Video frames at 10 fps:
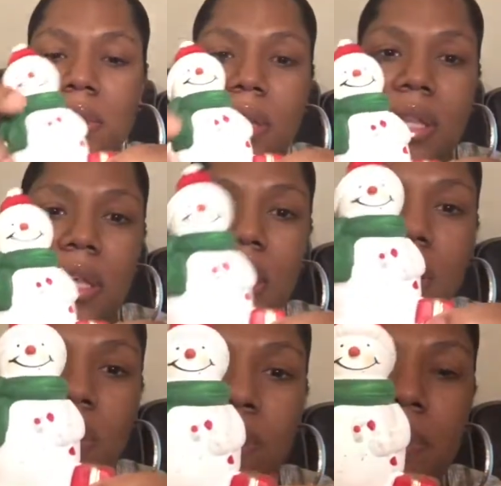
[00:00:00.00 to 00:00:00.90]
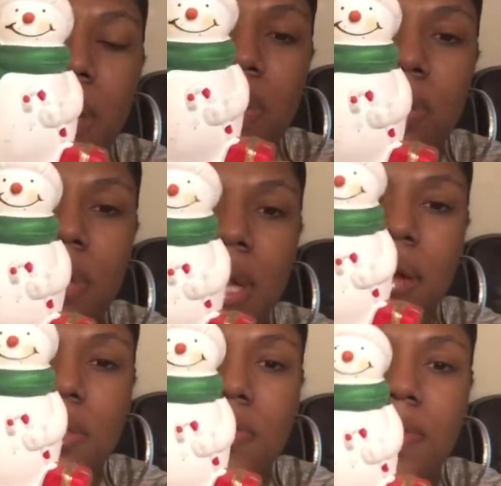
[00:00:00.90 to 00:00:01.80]
And then a little metal hook
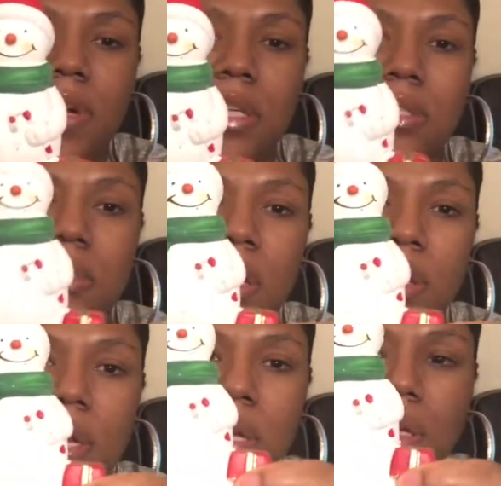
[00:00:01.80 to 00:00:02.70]
here is very sturdy.